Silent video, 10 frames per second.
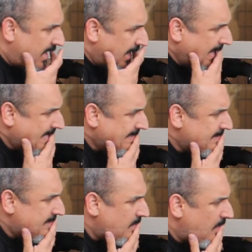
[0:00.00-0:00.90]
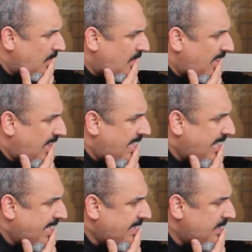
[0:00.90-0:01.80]
And
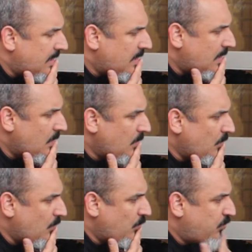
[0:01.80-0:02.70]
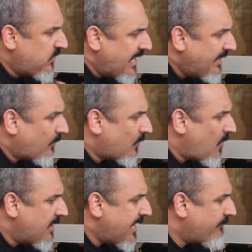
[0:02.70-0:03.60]
I later
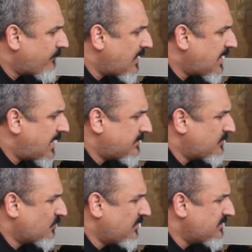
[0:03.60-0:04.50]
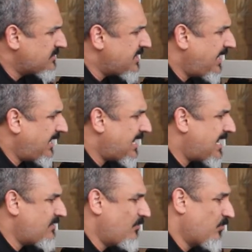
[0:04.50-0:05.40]
on, after I got into real estate,
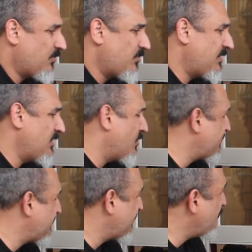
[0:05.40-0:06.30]
and 6